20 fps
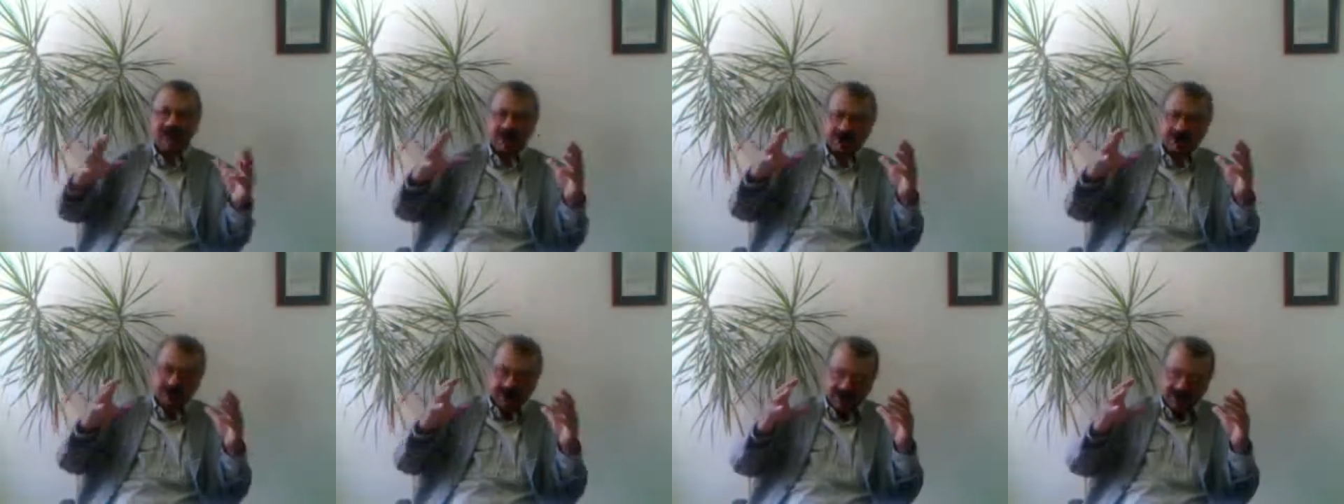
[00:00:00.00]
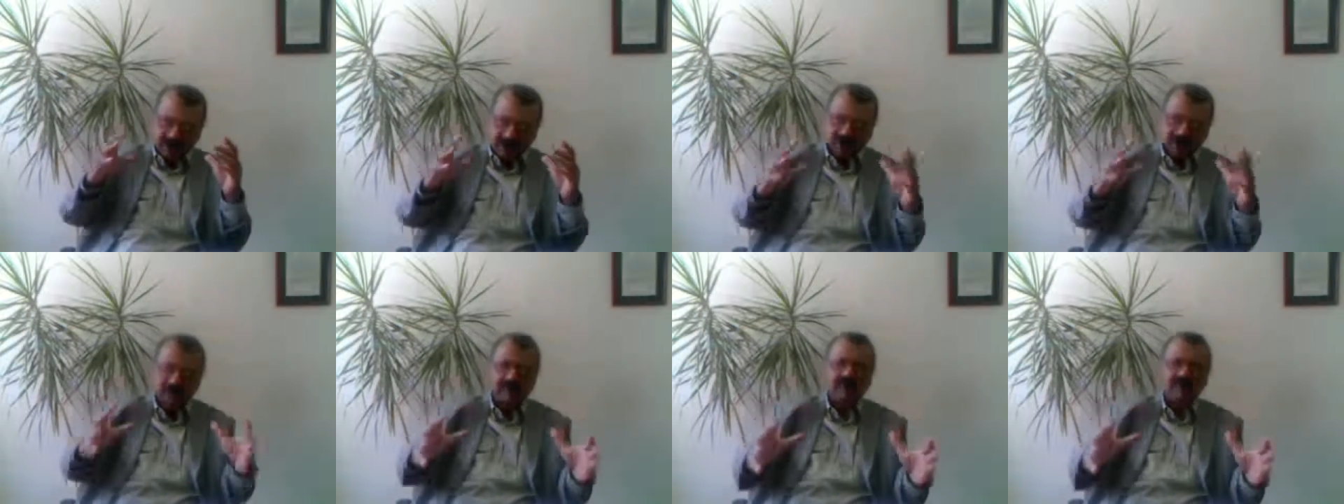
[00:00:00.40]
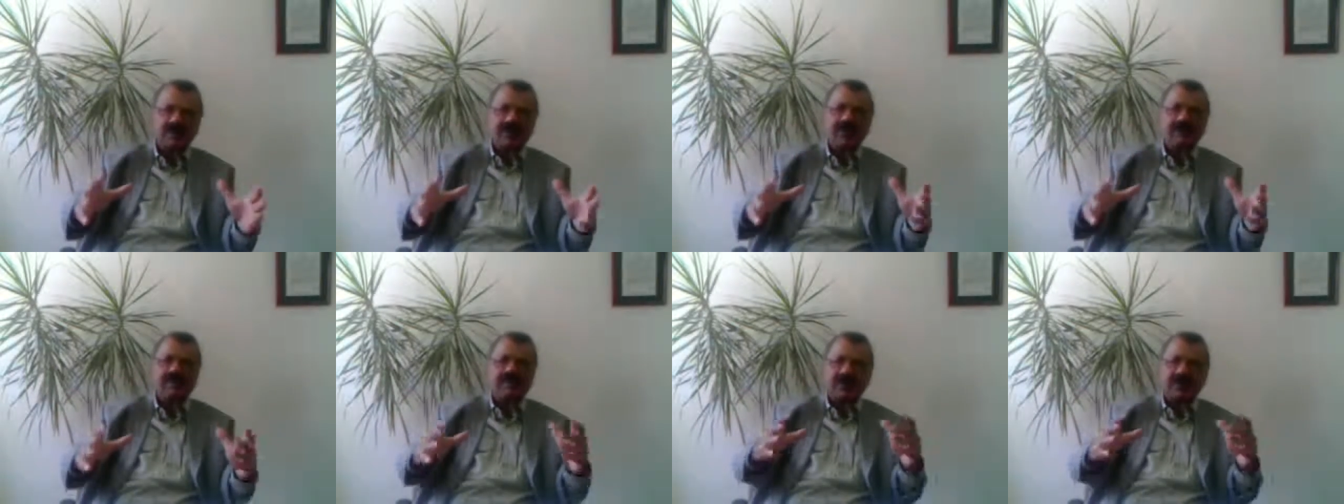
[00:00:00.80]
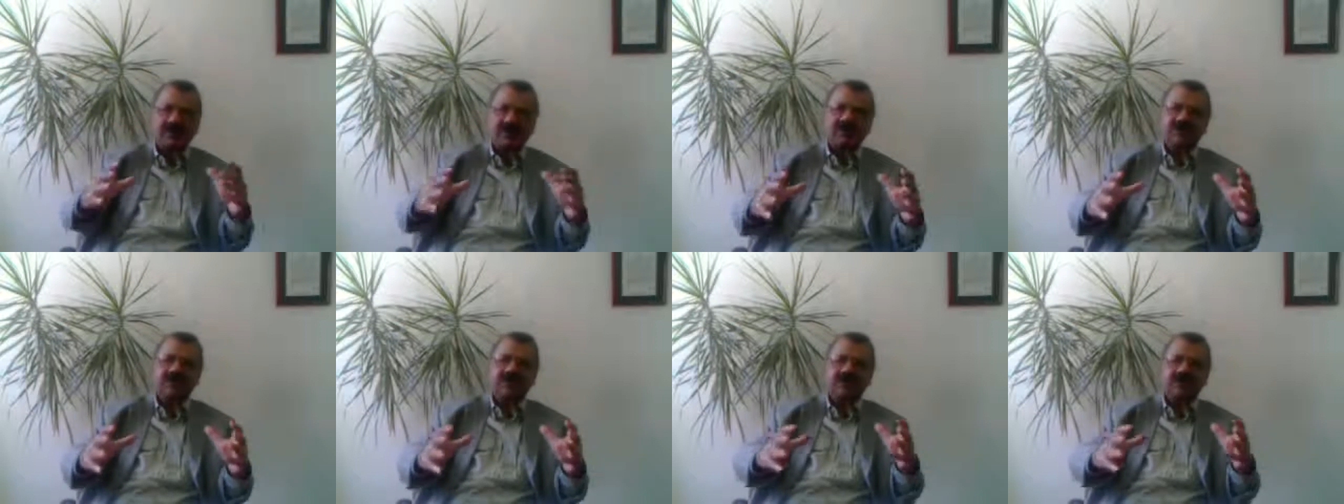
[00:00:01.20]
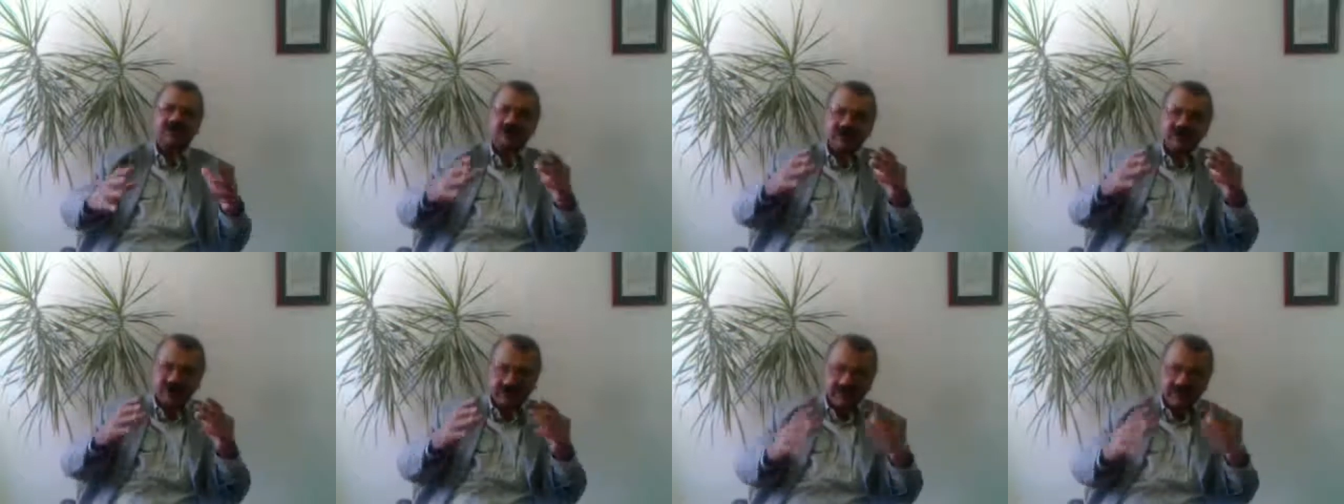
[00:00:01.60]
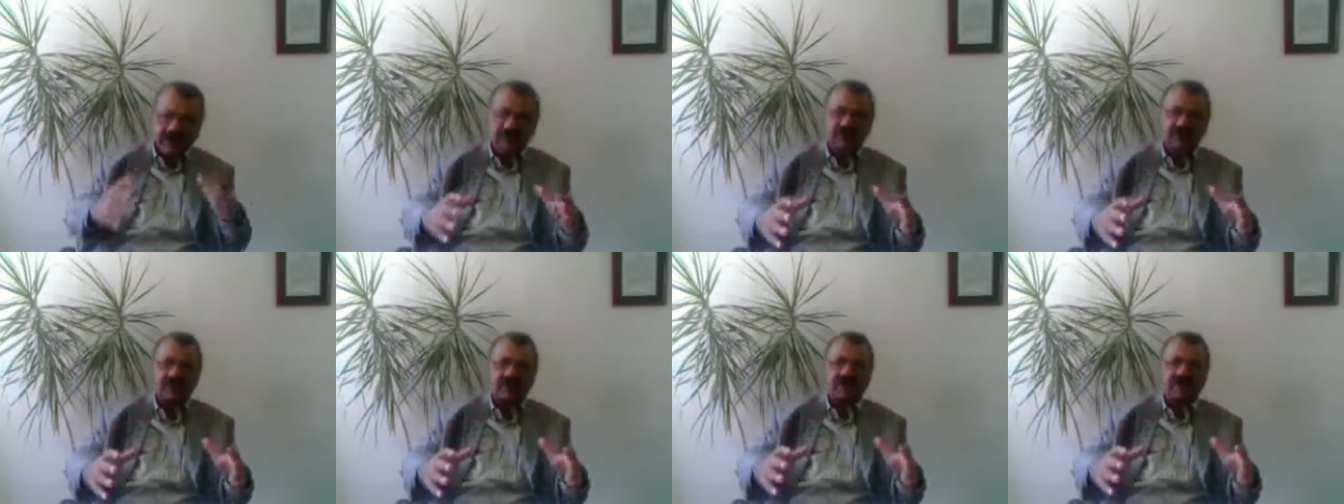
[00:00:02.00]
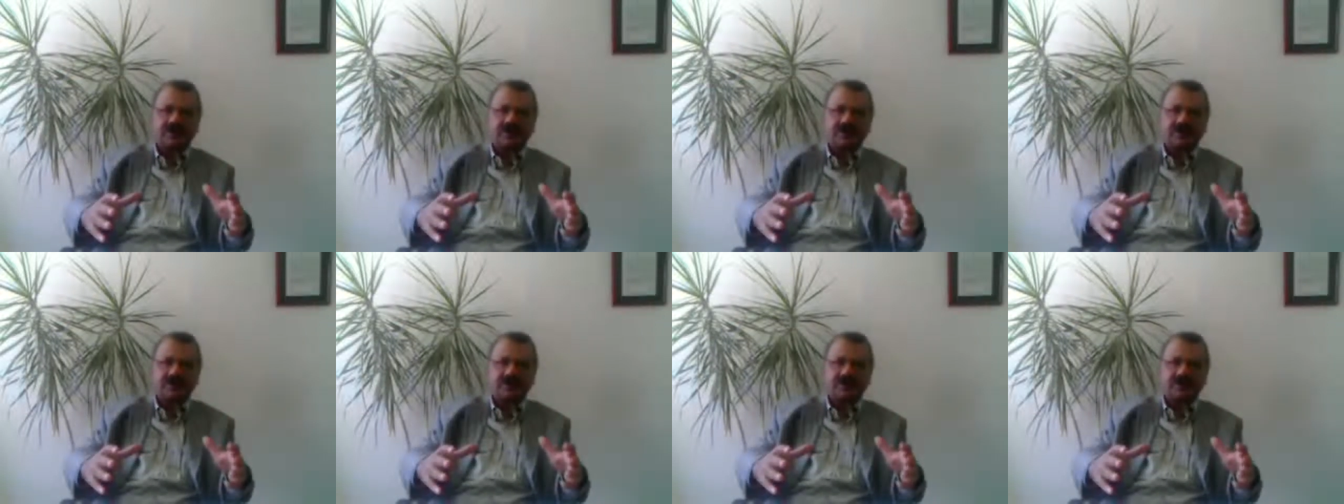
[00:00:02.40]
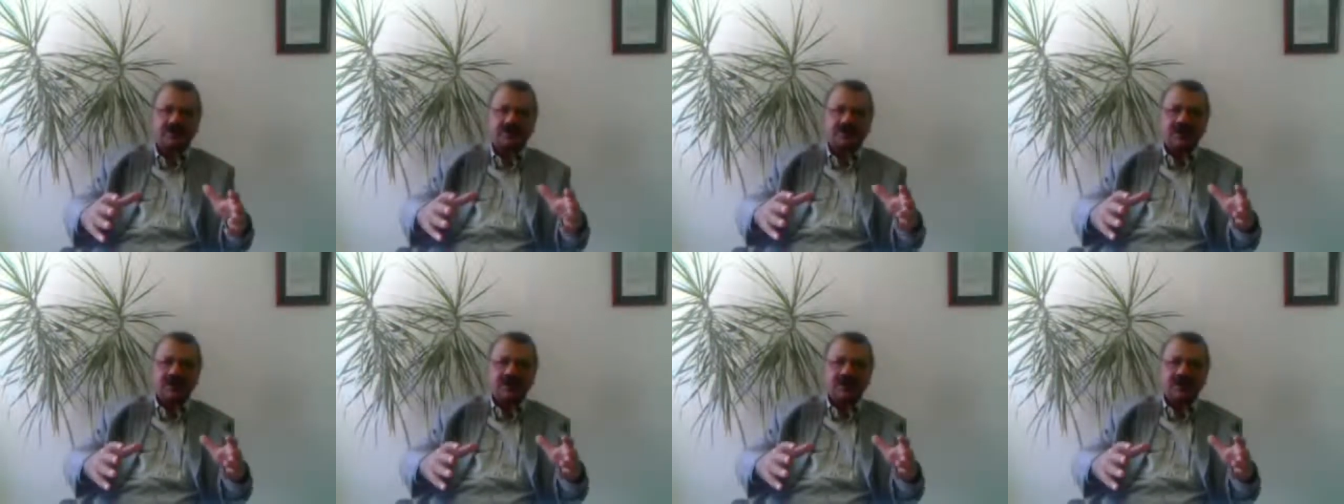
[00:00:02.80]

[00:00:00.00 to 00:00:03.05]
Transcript: they try to develop drugs for the developing countries,